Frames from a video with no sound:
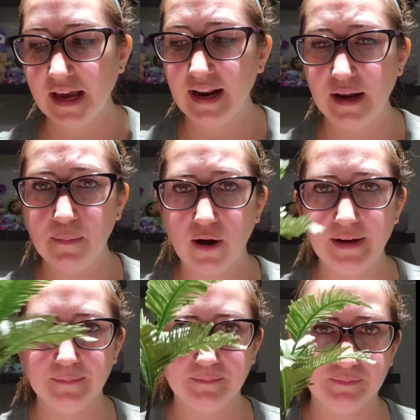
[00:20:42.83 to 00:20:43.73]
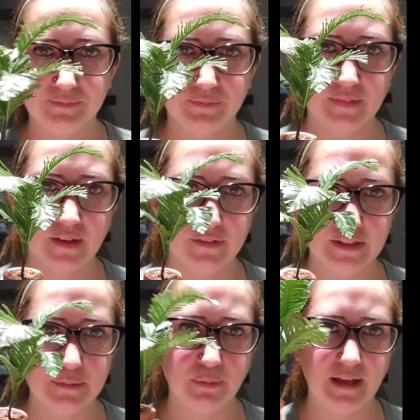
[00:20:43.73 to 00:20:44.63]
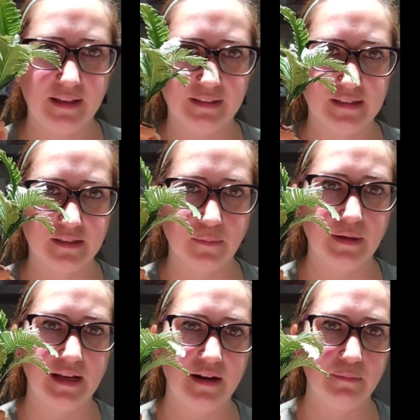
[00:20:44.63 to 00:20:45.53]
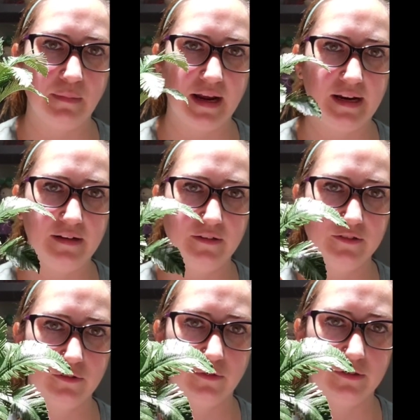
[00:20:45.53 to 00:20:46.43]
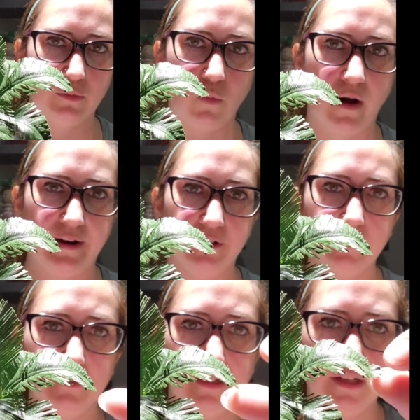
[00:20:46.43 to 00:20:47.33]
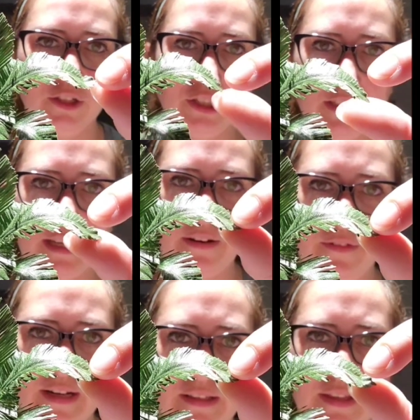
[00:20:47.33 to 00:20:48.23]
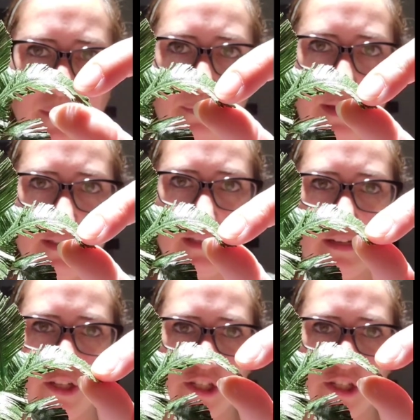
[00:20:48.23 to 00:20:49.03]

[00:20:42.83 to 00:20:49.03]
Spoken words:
and I bought this plant that somebody had made. So it's wire. She said if anything bends out of